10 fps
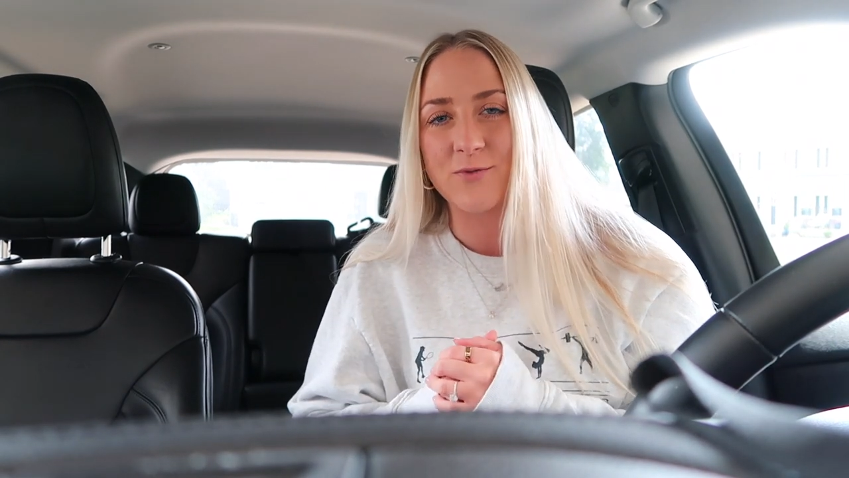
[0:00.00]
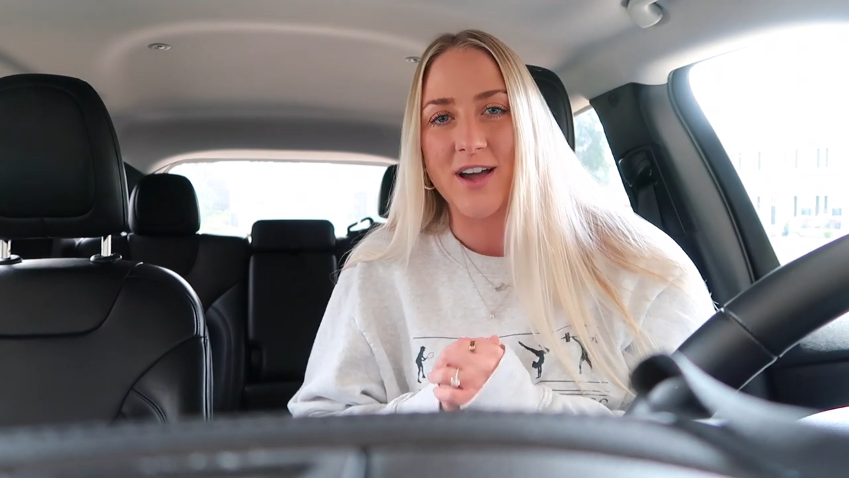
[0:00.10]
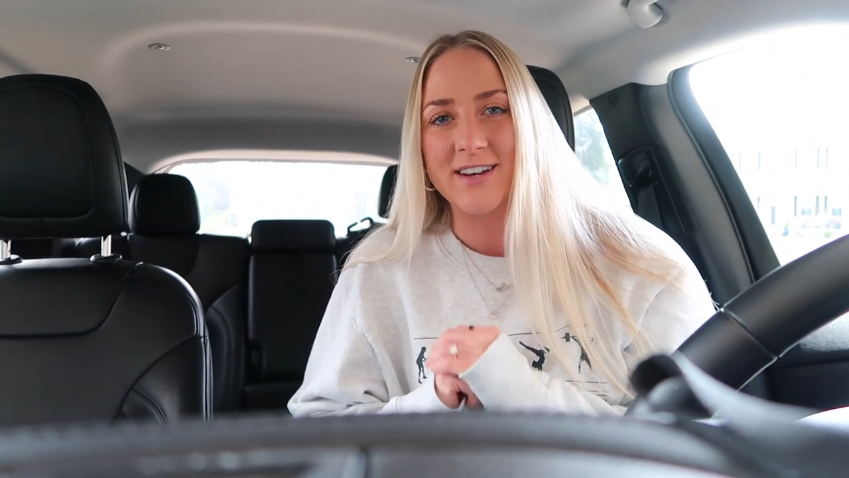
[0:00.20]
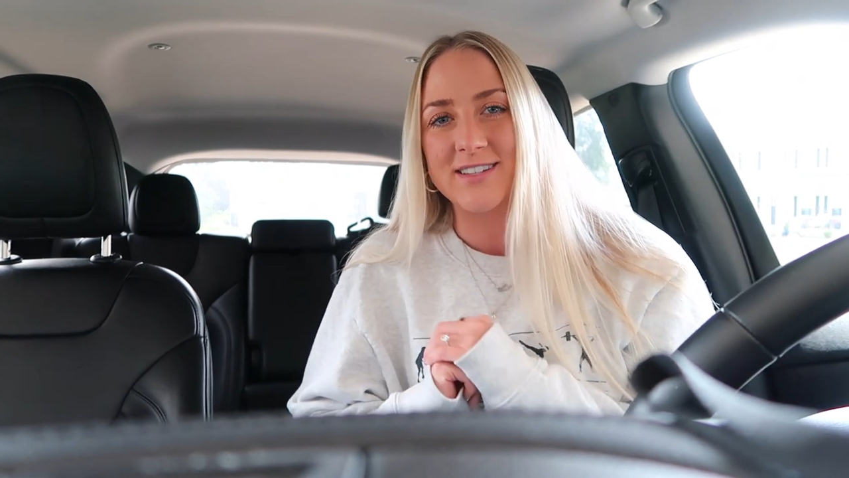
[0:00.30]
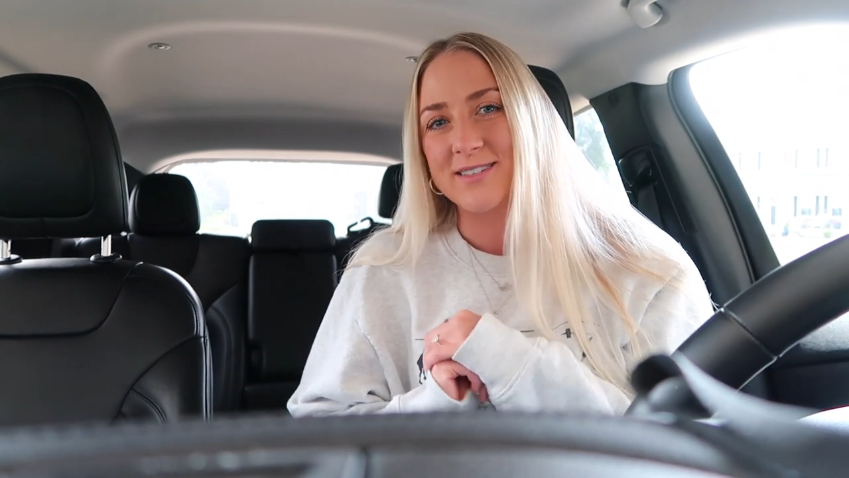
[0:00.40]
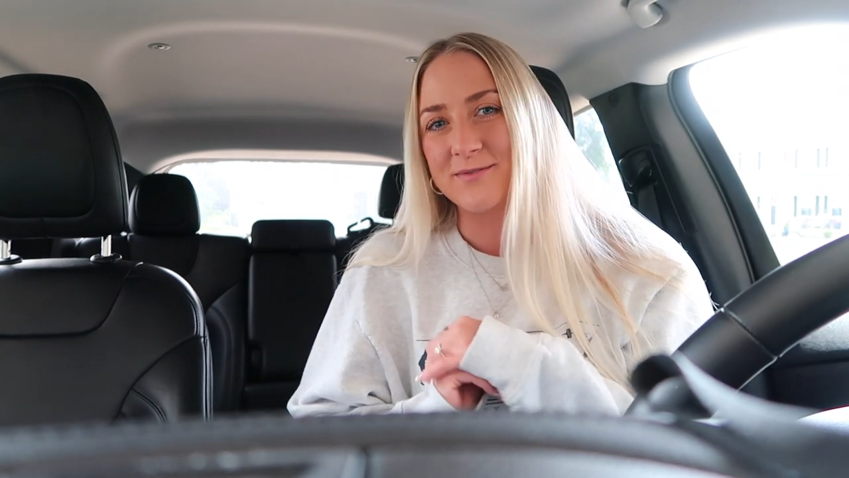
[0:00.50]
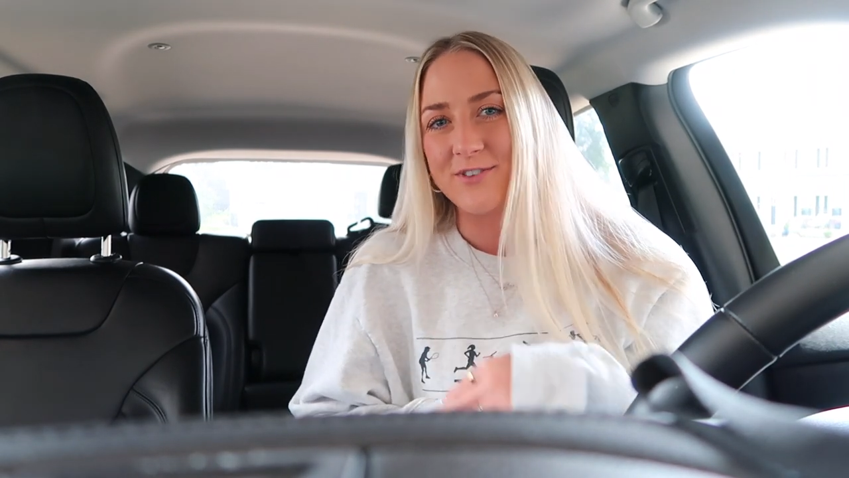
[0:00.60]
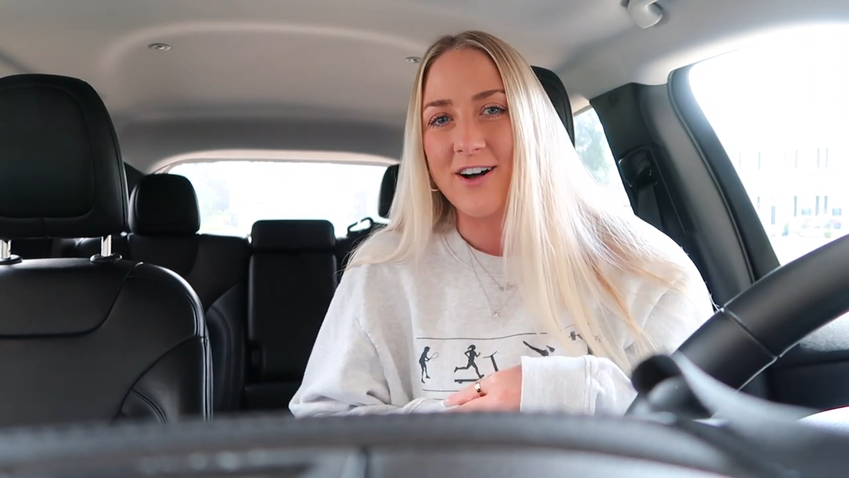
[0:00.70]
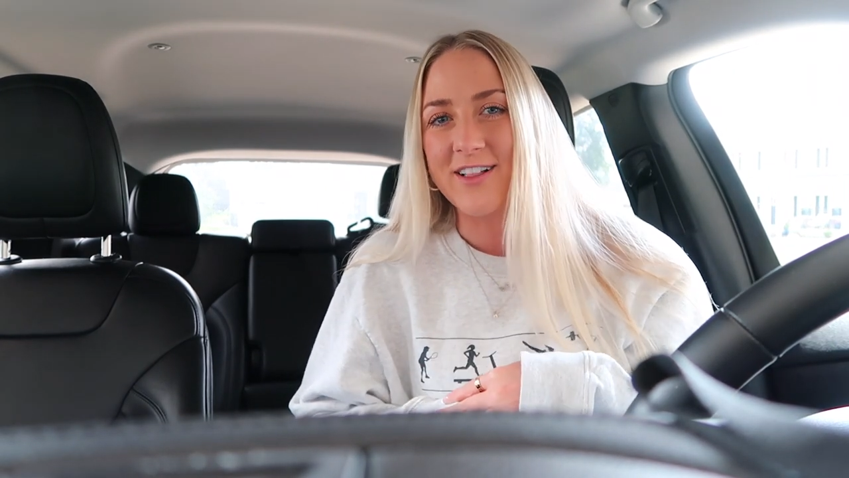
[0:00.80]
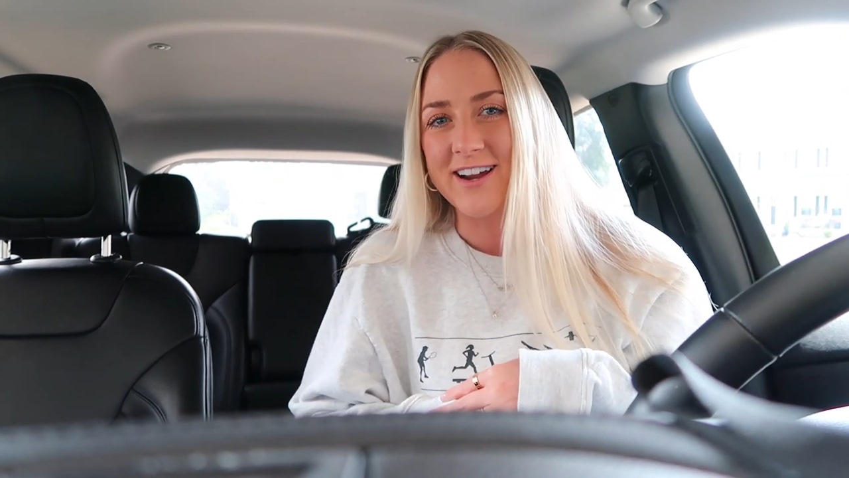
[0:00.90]
run some
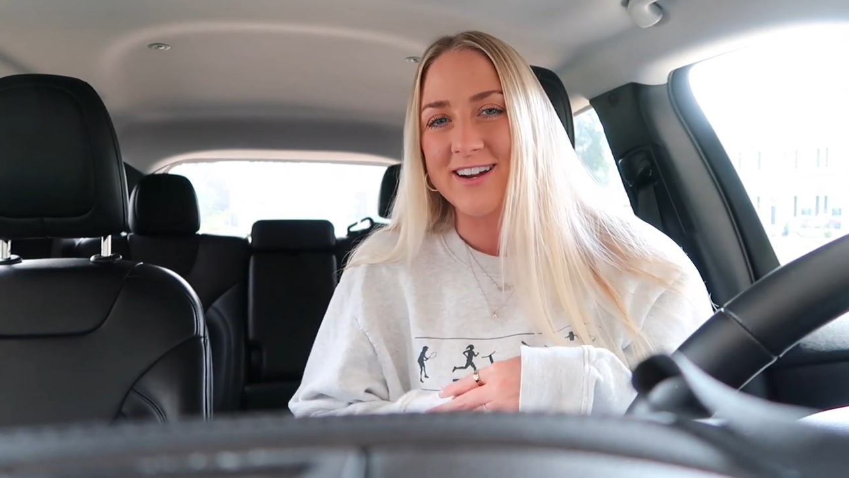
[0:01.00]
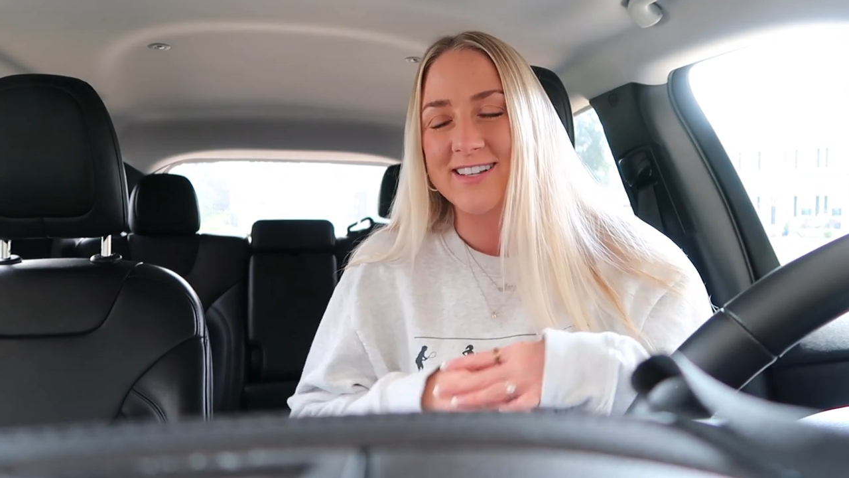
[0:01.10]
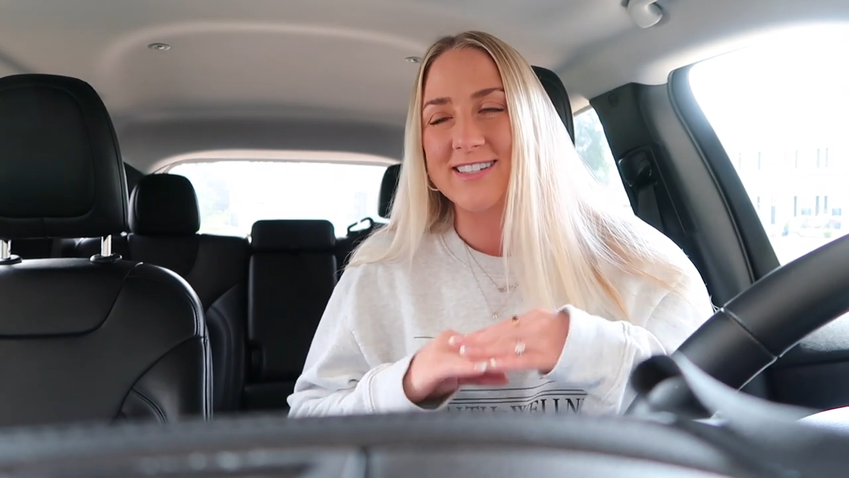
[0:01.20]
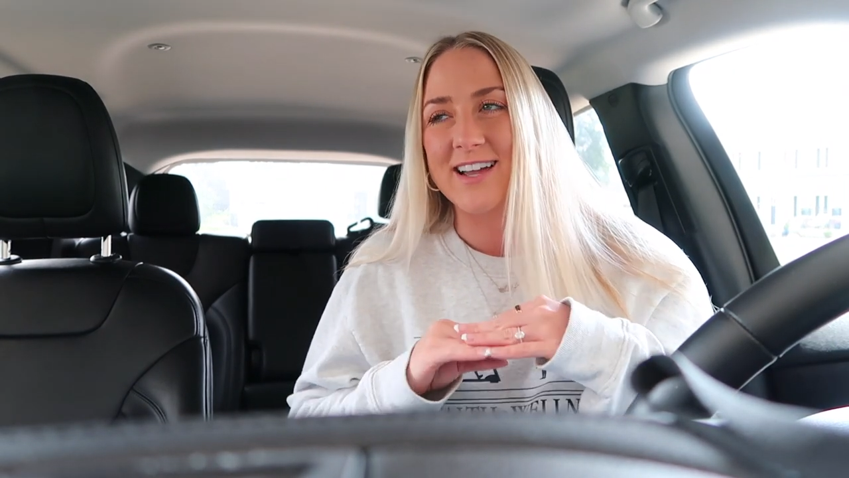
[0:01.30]
fall errands.